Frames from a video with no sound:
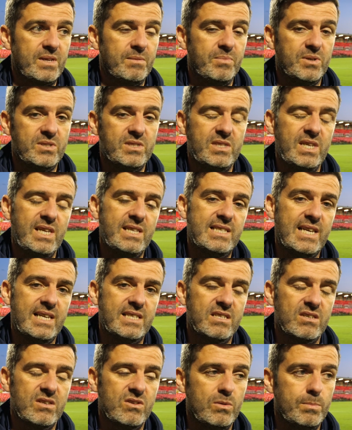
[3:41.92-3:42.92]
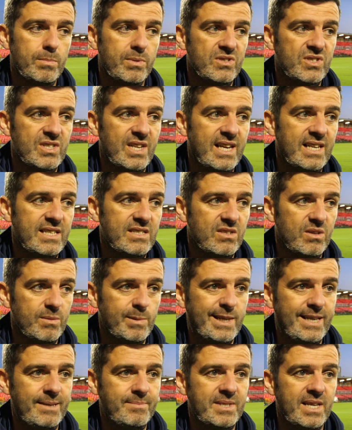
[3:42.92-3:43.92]
But these lads are a good bunch of lads.
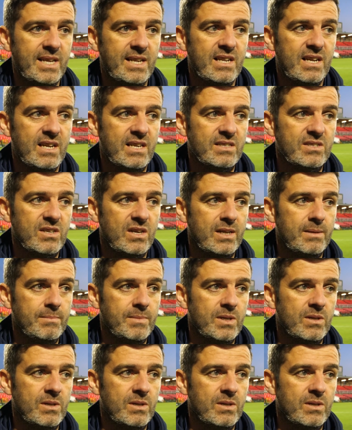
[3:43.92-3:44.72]
We keep saying it all the time.